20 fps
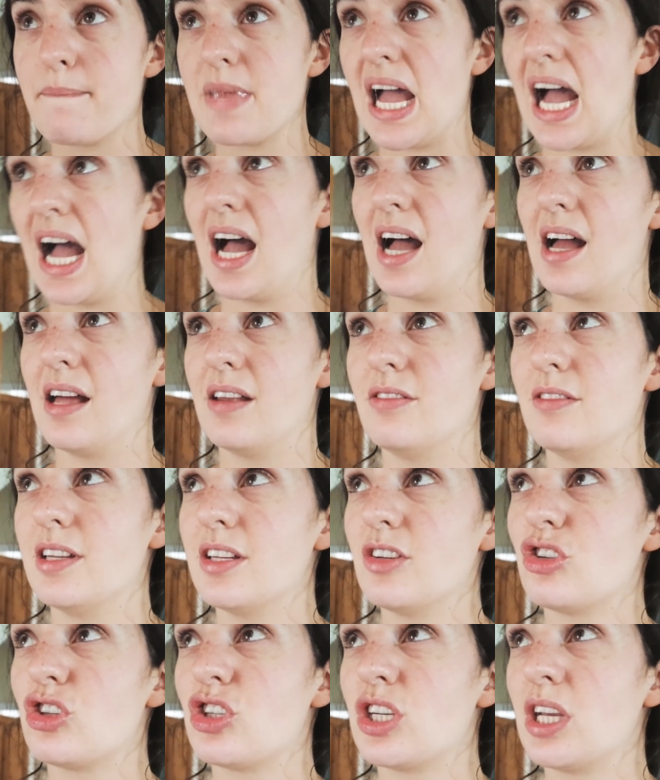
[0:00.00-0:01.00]

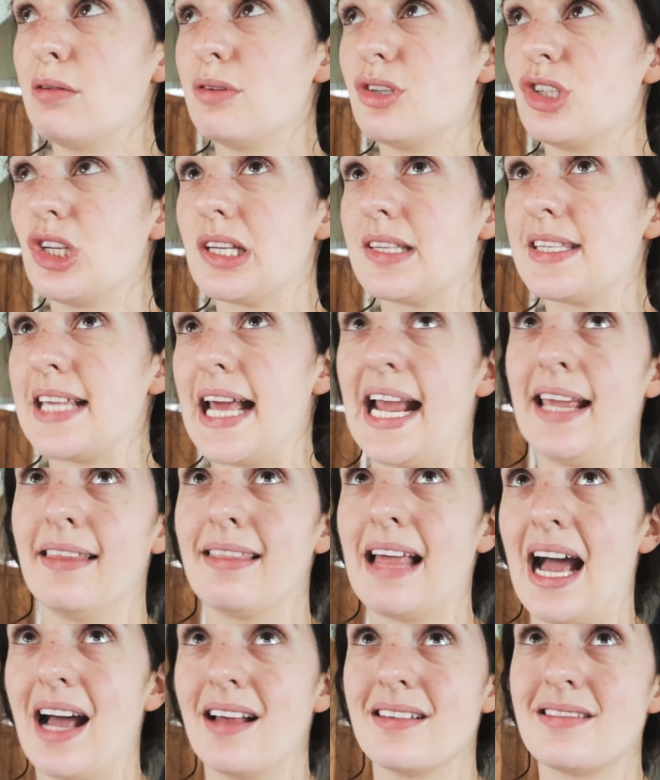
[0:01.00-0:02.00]
And she was just saying
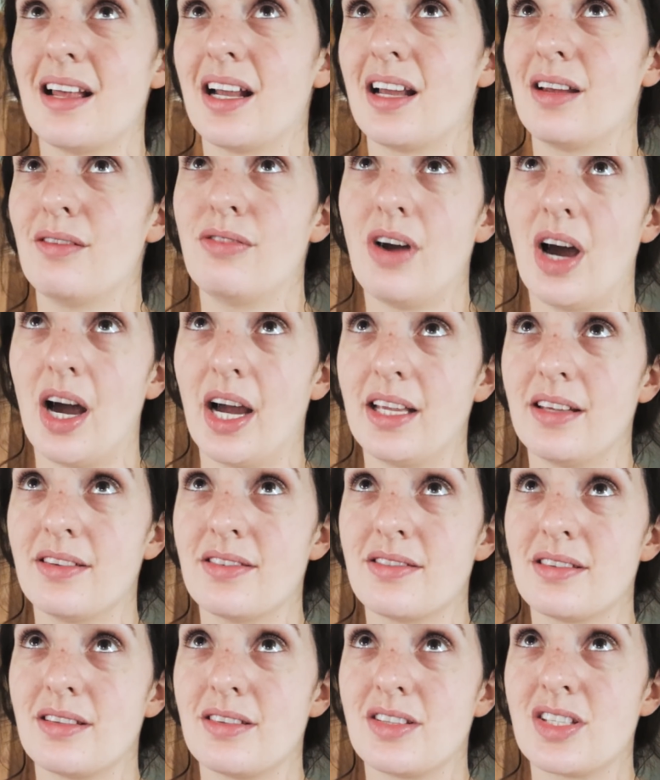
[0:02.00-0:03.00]
that as like
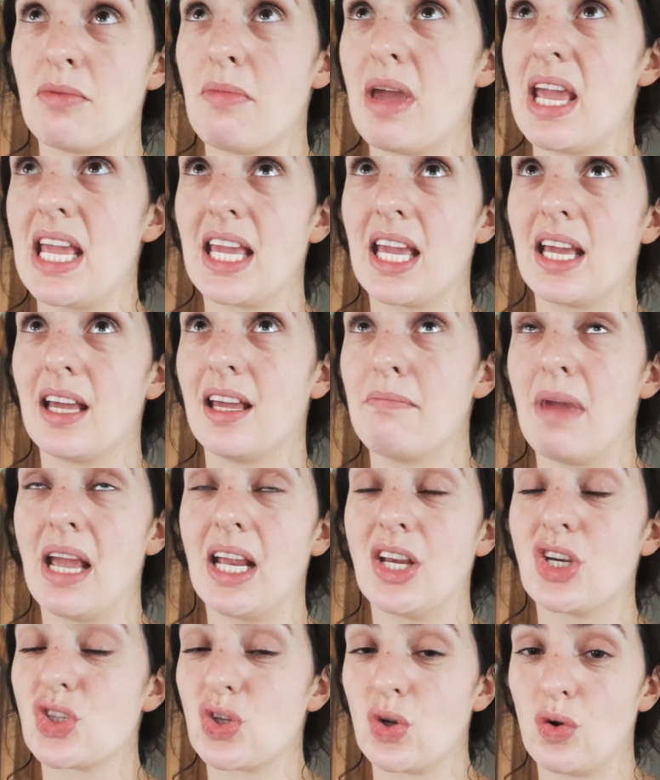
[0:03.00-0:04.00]
advice to
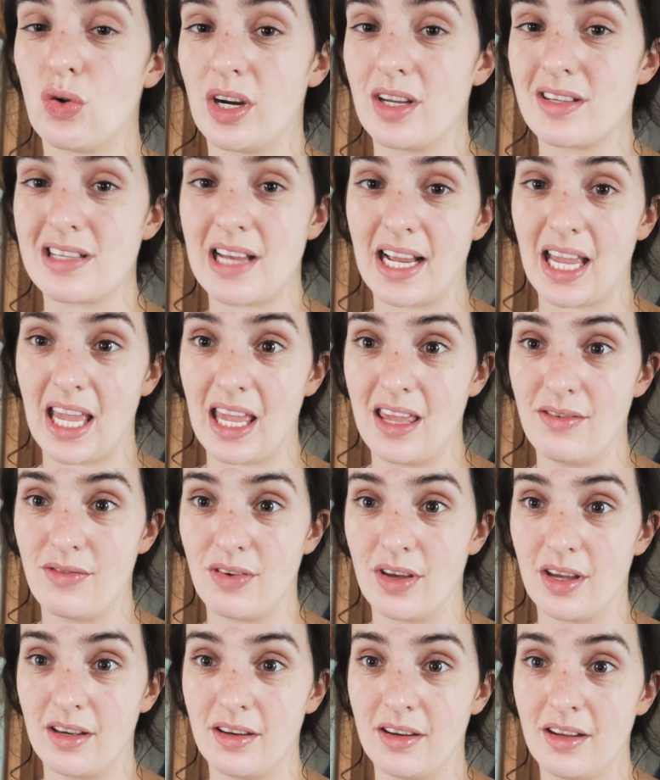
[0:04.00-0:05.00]
make sure it's like
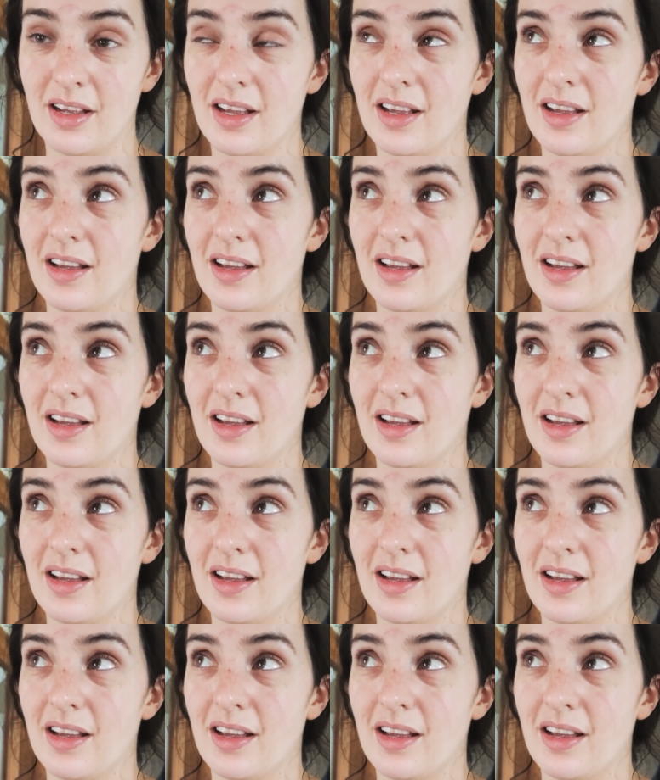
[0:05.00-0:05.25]
even,